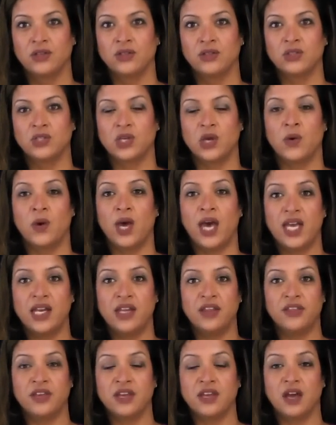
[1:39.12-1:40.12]
So
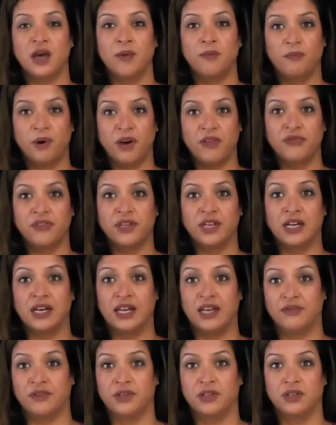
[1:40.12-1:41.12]
anything above the
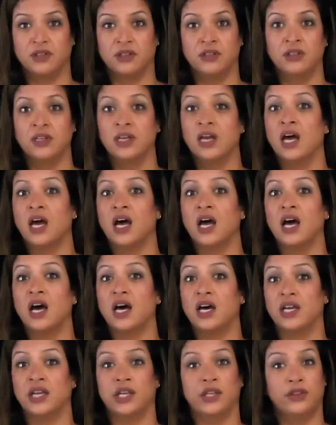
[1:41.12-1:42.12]
clavicle,
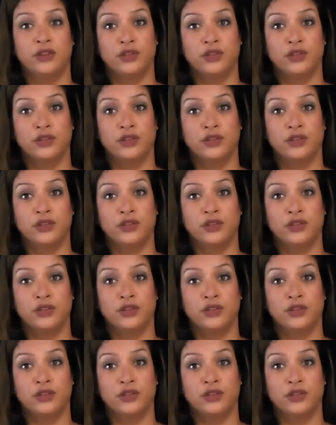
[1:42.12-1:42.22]
i.e.